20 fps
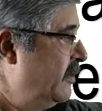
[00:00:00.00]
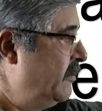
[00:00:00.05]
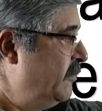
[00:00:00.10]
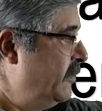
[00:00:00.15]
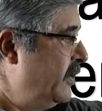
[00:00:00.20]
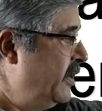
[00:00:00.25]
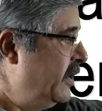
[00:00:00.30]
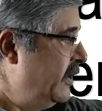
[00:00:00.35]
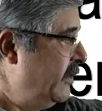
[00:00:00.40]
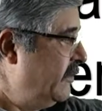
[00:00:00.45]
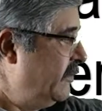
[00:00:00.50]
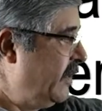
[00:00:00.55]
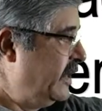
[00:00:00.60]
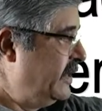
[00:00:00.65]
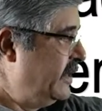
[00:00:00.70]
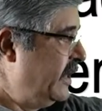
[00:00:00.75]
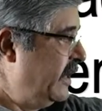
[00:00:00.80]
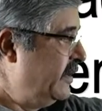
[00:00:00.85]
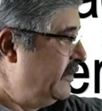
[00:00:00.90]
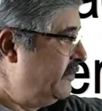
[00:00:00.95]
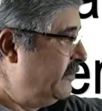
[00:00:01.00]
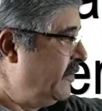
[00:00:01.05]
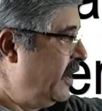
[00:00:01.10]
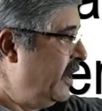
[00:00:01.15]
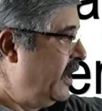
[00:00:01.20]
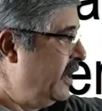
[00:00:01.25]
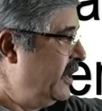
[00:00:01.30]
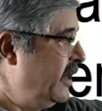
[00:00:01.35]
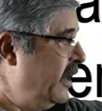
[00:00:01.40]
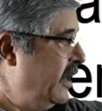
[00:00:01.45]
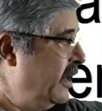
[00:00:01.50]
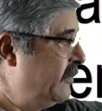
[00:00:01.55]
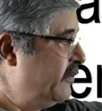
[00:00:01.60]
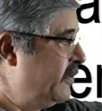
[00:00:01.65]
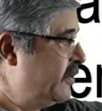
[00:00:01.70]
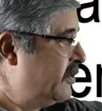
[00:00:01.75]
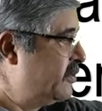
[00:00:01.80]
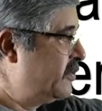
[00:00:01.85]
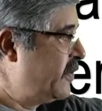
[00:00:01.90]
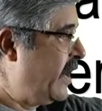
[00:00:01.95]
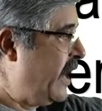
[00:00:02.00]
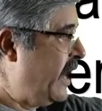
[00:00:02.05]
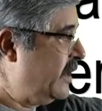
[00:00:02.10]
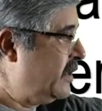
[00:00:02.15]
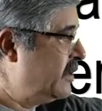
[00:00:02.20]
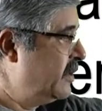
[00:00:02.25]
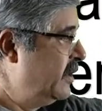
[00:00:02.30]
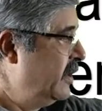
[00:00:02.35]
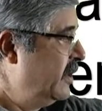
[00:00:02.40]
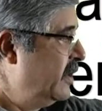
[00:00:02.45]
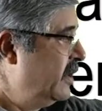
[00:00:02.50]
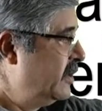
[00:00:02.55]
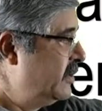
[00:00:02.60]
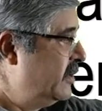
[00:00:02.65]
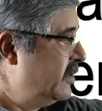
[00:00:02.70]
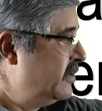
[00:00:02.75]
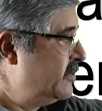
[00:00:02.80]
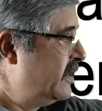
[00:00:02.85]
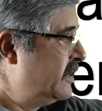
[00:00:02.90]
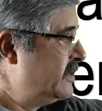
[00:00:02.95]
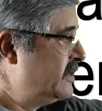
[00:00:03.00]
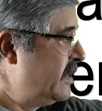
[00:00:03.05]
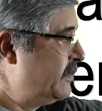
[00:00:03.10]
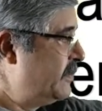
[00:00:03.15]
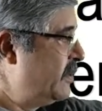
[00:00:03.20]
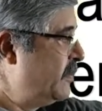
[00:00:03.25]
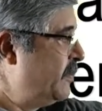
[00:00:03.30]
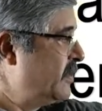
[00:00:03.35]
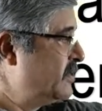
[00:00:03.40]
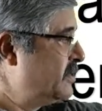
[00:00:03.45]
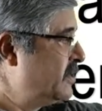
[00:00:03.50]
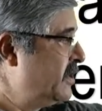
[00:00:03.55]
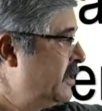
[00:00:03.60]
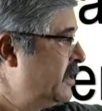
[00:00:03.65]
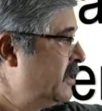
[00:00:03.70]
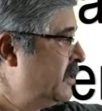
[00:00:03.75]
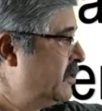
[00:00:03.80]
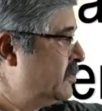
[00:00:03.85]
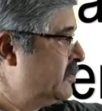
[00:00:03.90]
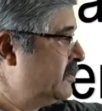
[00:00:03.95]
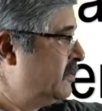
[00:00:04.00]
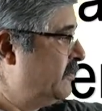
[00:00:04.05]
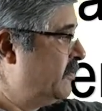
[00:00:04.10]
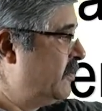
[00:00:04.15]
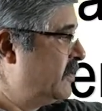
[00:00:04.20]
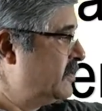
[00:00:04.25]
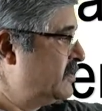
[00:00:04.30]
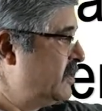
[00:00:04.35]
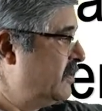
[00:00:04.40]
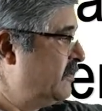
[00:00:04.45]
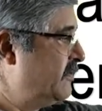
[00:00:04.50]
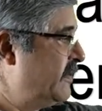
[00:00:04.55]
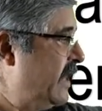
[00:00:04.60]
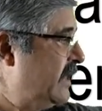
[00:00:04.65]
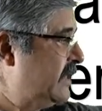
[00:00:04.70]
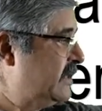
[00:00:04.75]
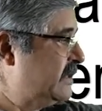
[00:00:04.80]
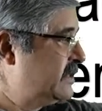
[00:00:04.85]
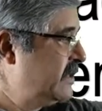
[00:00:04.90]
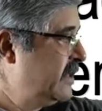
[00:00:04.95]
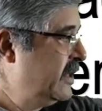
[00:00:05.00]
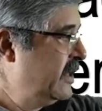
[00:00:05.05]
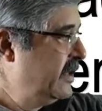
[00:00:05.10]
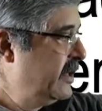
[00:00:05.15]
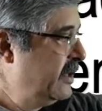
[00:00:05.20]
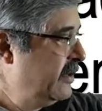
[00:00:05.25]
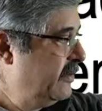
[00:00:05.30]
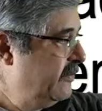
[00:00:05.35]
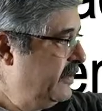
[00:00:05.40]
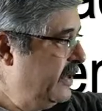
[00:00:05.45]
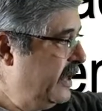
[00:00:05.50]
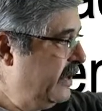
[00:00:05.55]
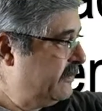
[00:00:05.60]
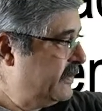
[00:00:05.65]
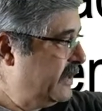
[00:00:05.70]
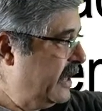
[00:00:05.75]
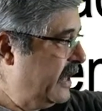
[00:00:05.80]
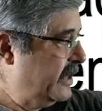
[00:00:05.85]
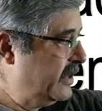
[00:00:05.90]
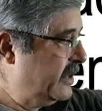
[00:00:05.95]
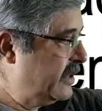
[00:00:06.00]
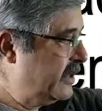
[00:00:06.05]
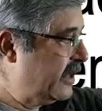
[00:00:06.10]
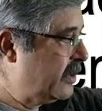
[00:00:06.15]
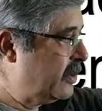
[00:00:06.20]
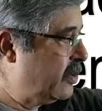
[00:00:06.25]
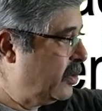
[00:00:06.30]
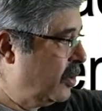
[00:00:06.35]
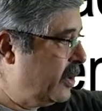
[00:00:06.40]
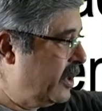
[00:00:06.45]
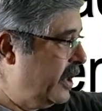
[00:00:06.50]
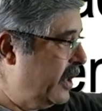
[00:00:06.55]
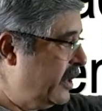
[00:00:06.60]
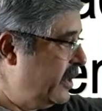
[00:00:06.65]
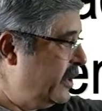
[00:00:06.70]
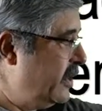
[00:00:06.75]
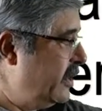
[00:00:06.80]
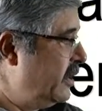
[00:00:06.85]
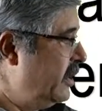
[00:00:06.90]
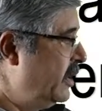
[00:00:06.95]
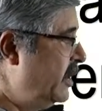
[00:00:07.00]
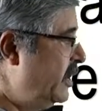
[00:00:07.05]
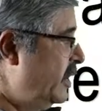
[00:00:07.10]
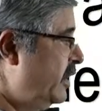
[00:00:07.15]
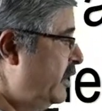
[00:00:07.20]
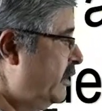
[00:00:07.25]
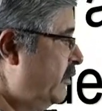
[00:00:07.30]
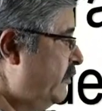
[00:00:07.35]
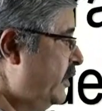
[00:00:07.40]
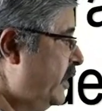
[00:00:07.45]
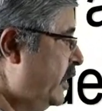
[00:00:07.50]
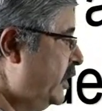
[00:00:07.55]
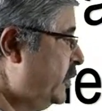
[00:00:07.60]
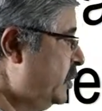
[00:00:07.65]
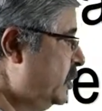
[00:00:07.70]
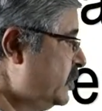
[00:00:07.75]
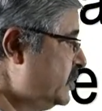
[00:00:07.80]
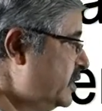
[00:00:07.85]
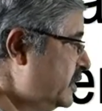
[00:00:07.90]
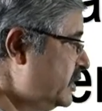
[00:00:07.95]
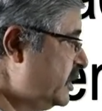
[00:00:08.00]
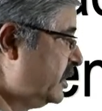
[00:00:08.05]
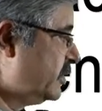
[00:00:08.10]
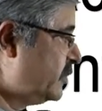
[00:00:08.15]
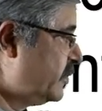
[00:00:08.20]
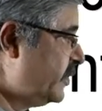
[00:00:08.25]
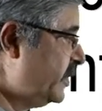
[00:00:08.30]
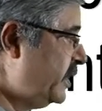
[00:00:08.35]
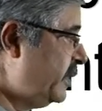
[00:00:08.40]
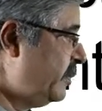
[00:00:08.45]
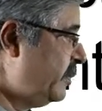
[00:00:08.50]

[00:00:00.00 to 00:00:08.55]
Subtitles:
we have identified and we tracked the transseptal puncture needle to the fossa ovalis. We have tented and located it. We are using the 3D